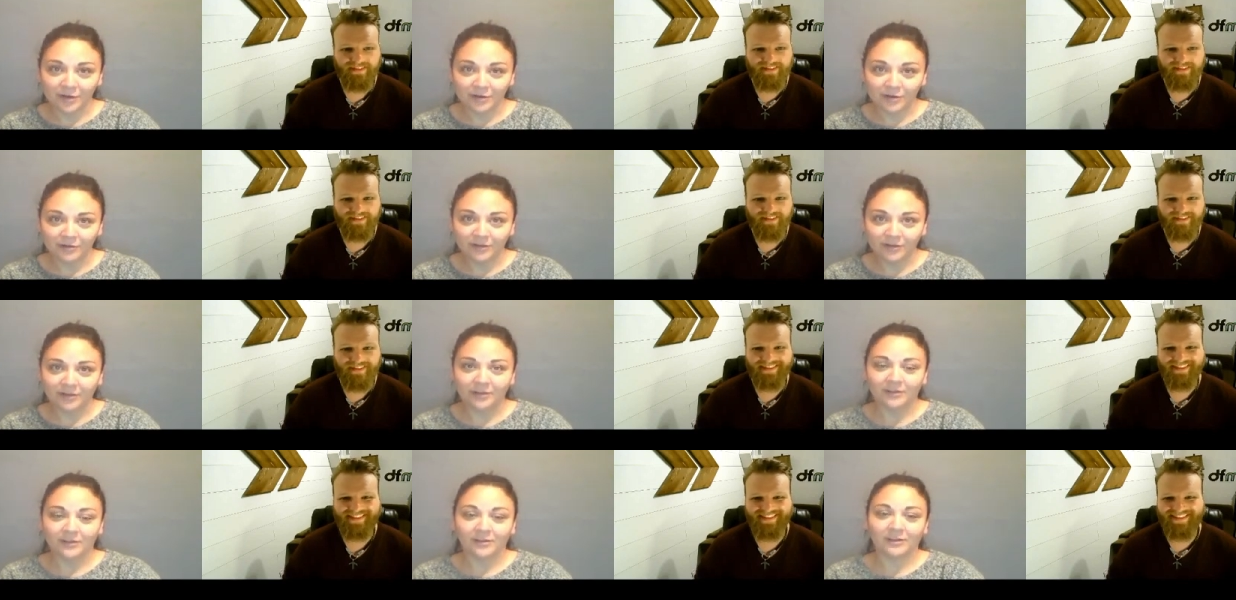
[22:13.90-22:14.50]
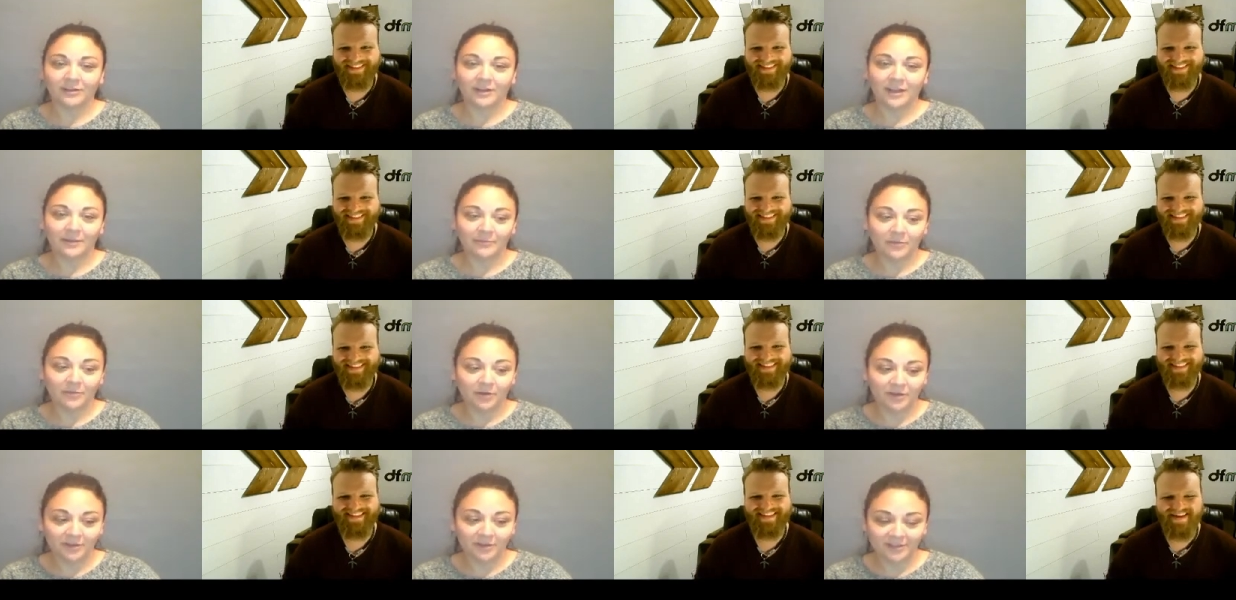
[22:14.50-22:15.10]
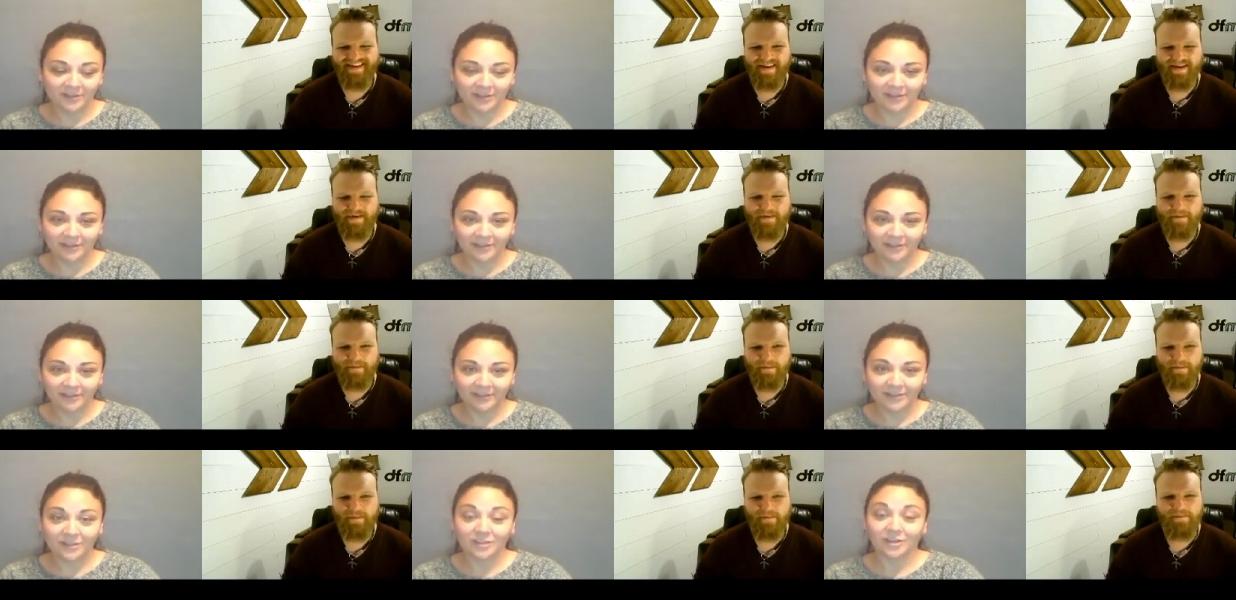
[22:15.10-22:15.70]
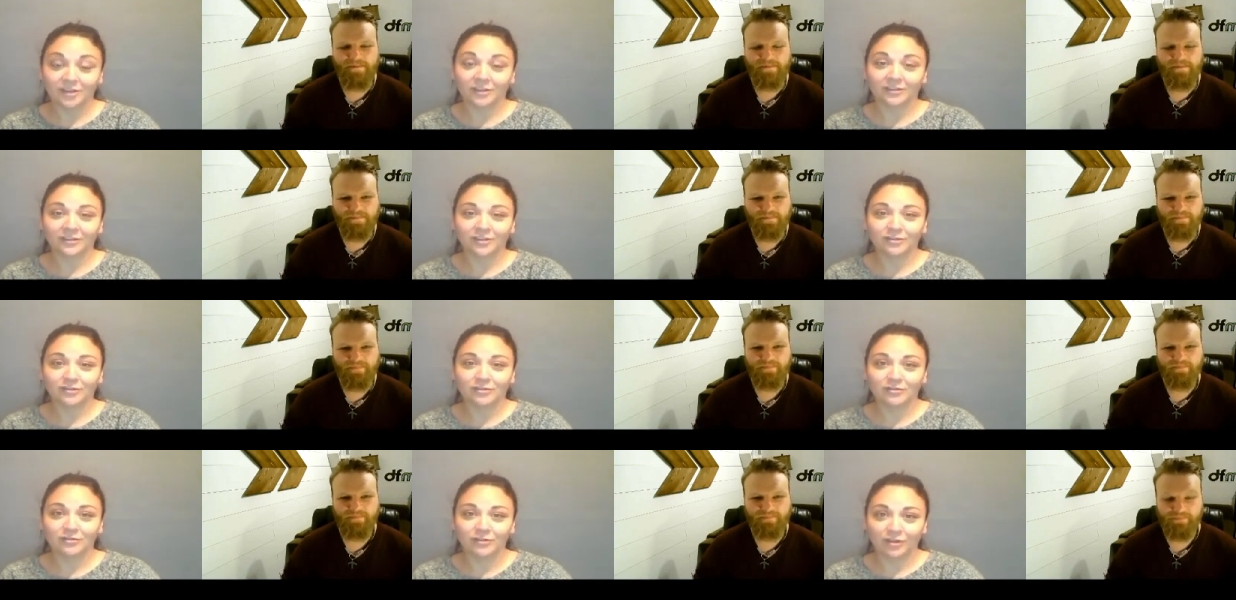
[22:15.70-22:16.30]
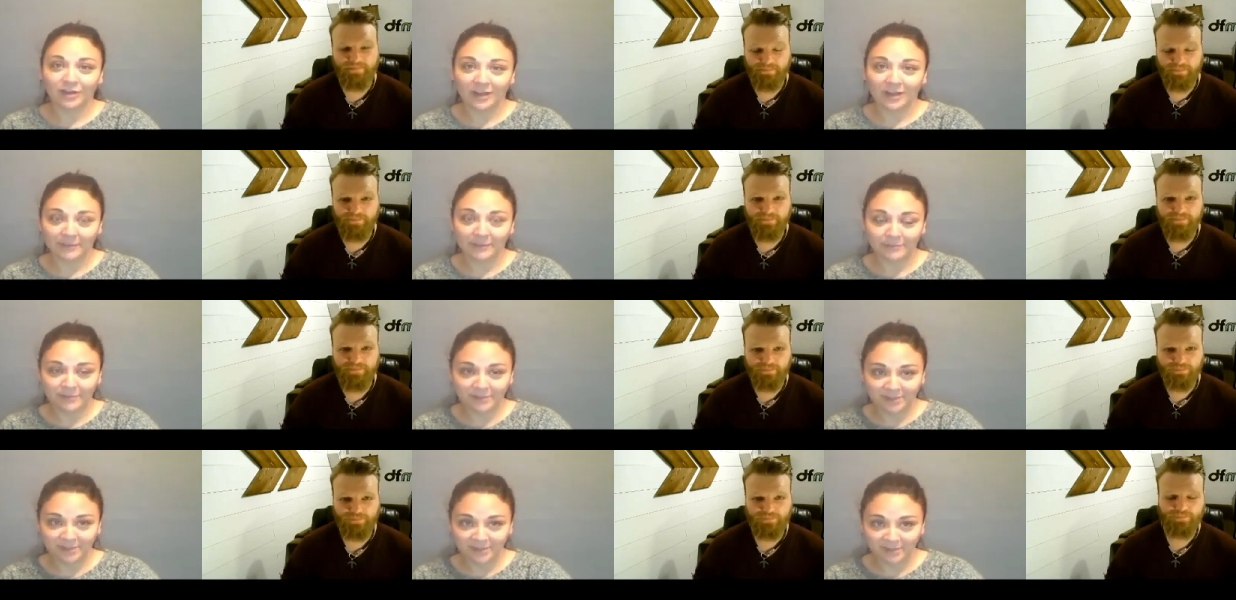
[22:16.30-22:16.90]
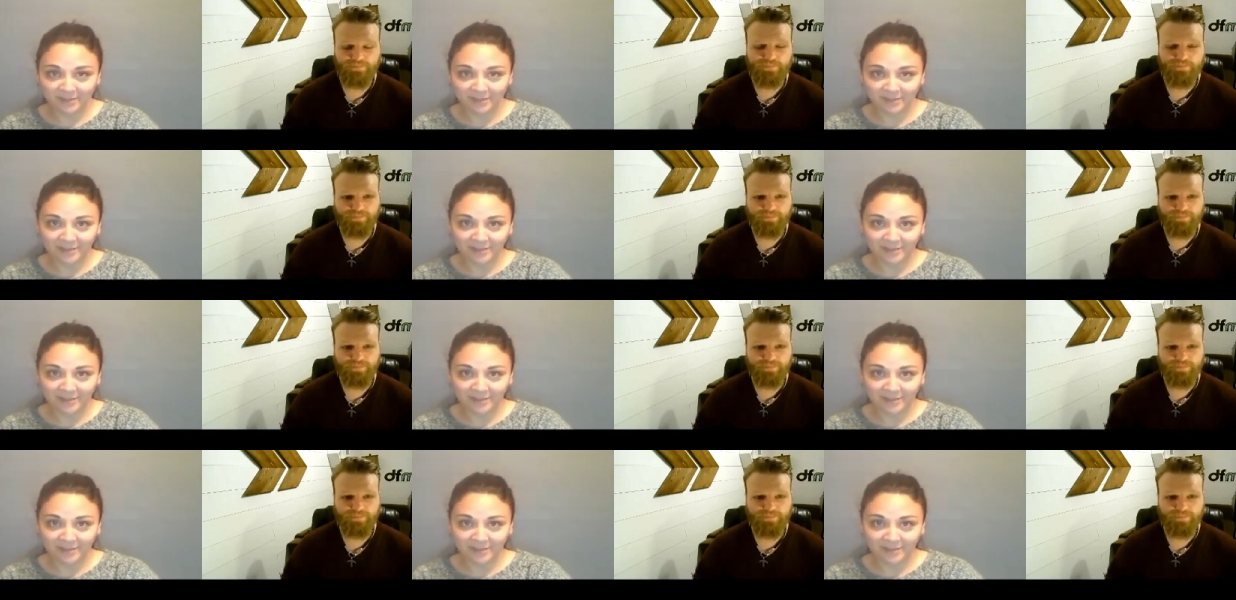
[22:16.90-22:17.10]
Speaker 1: in online marketing, starting your own online business,